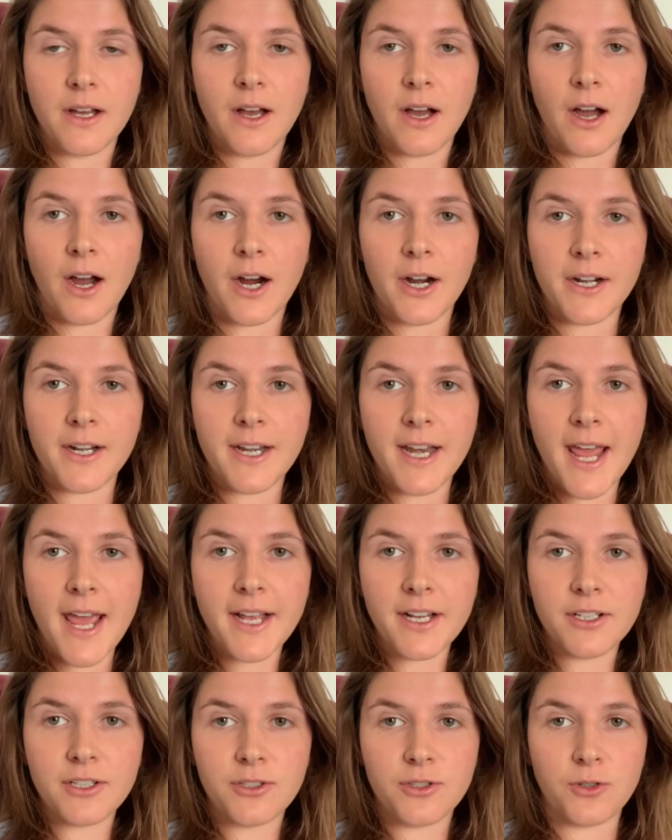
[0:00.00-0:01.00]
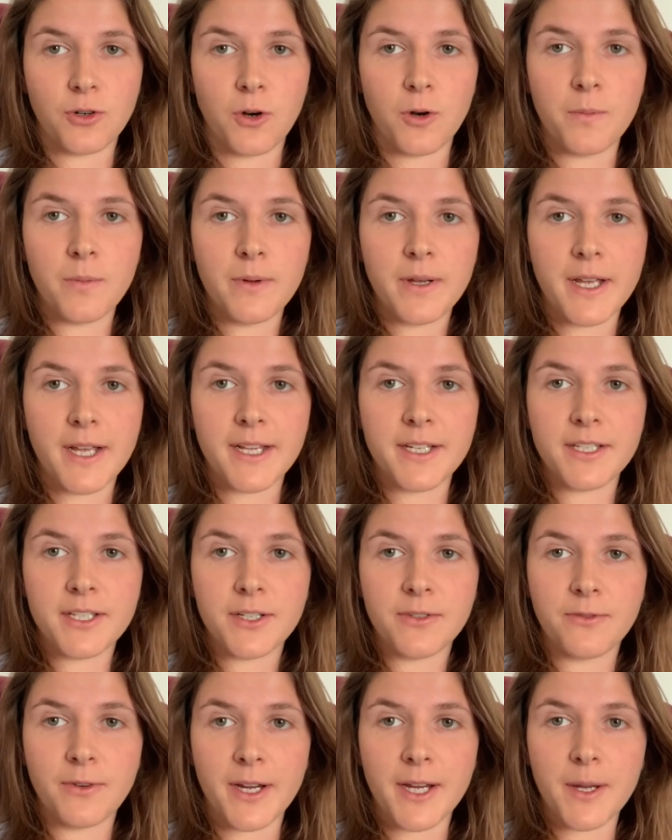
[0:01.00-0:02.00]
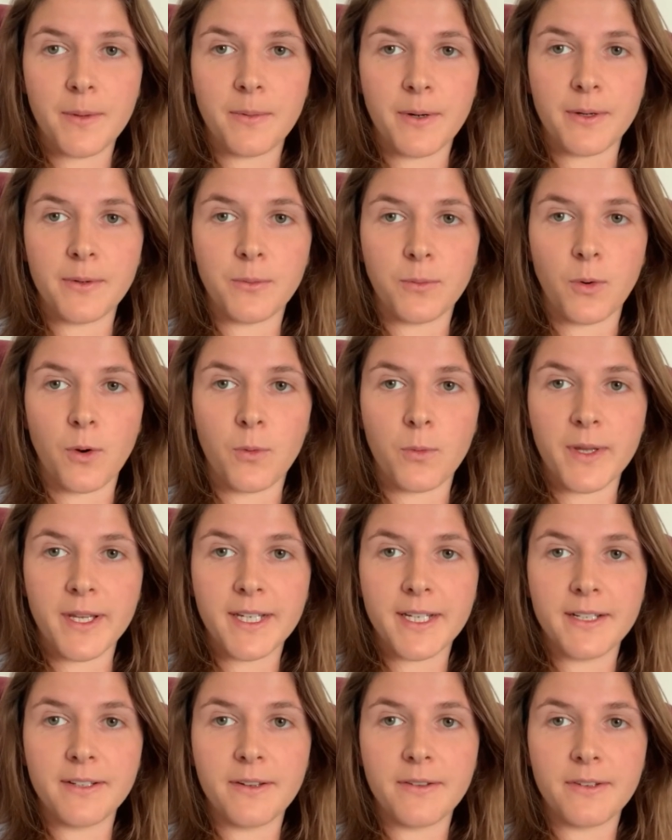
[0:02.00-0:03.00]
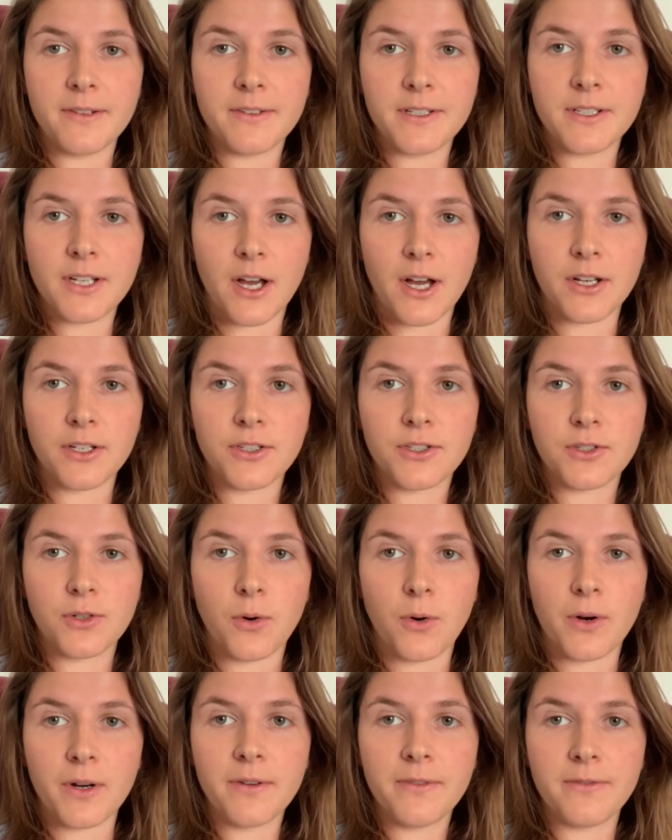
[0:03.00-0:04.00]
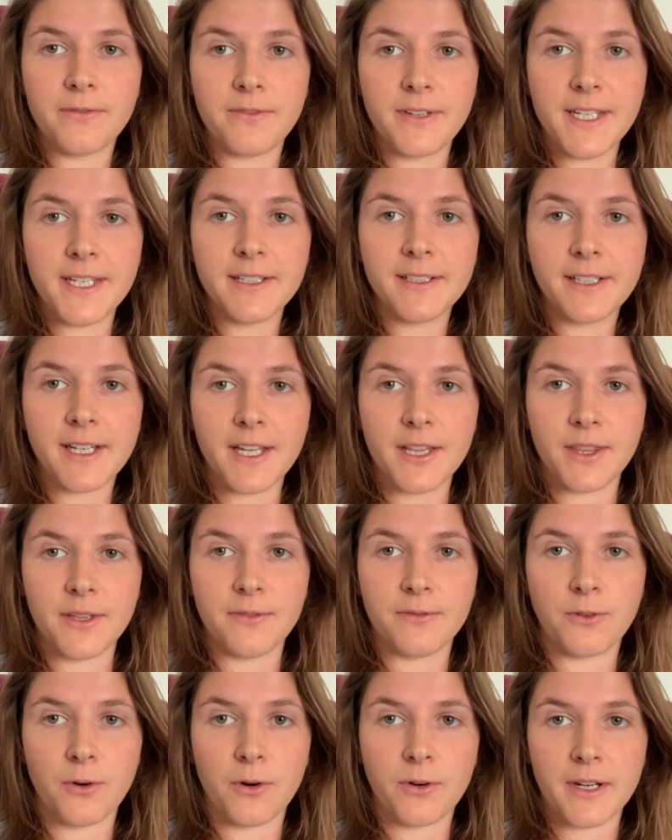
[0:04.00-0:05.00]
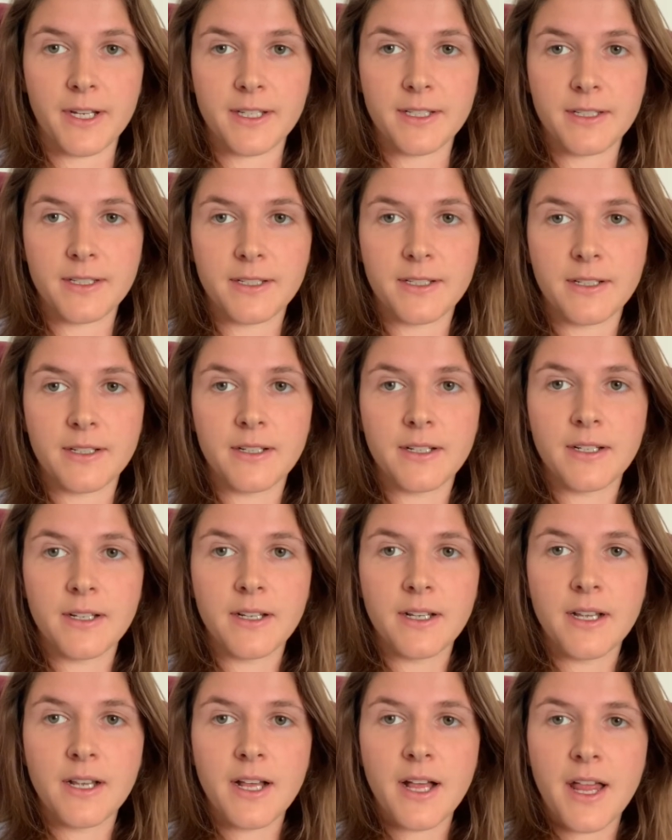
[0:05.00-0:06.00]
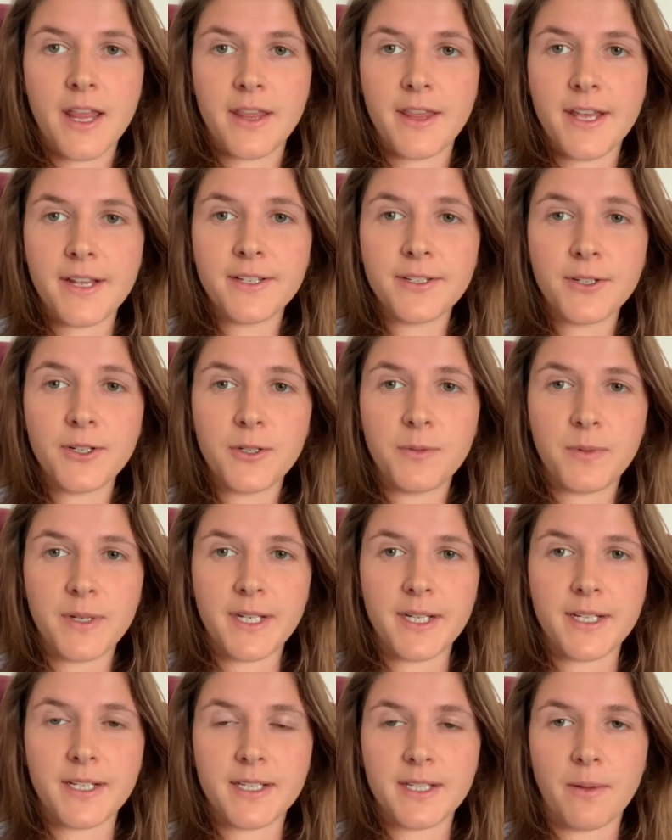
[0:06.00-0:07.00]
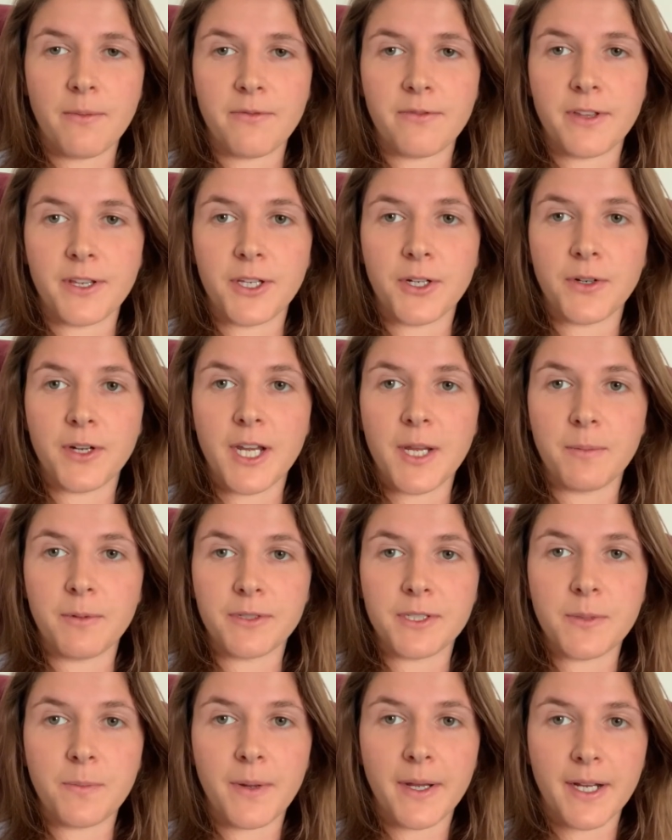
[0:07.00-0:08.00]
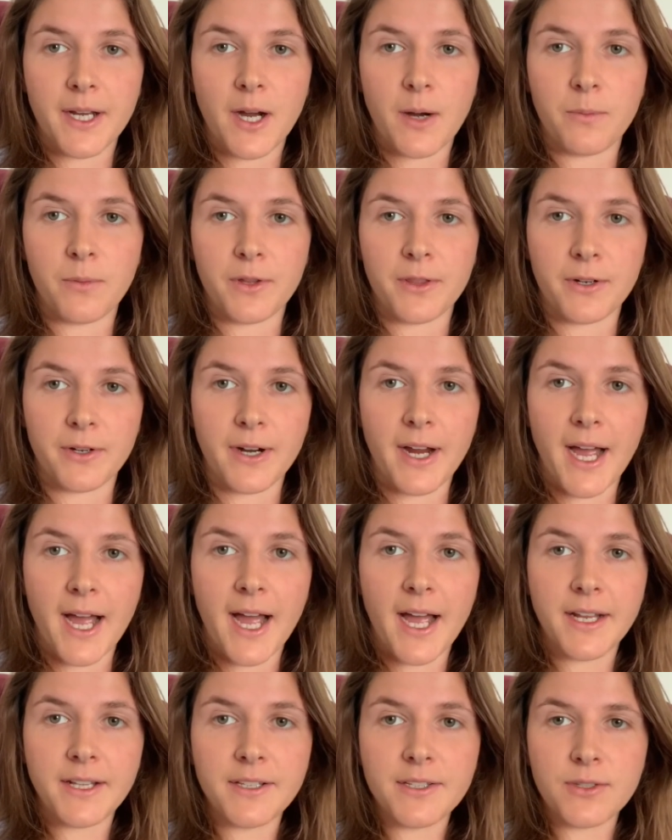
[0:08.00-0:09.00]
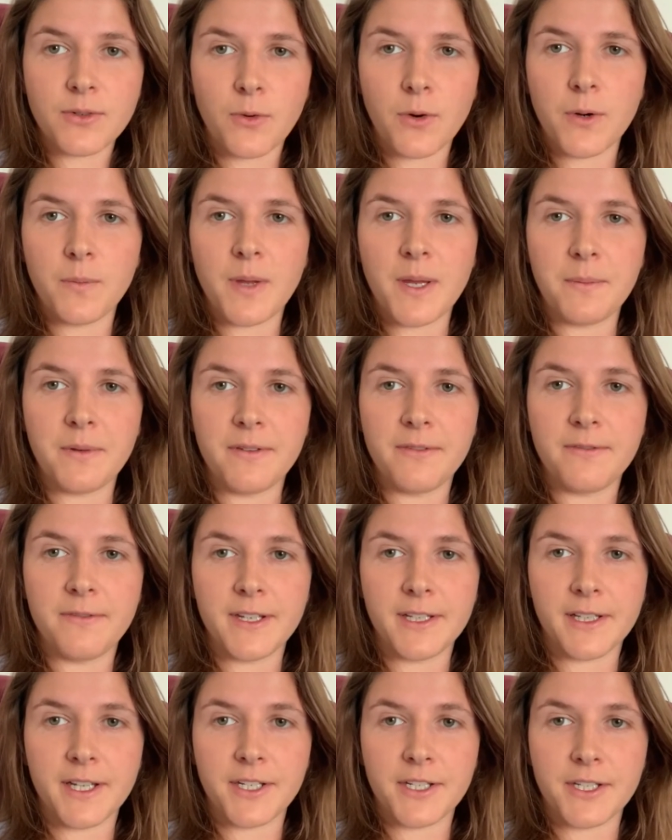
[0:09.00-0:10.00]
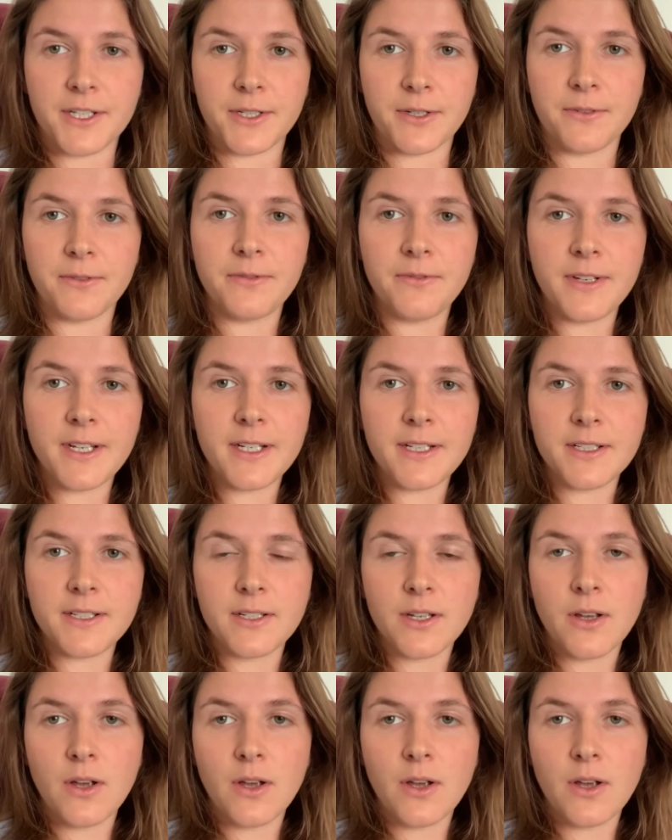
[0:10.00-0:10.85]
Our next job is to write about what we can touch or feel in the forest. This could be something you're able to pick up with your hands or maybe feel under your feet,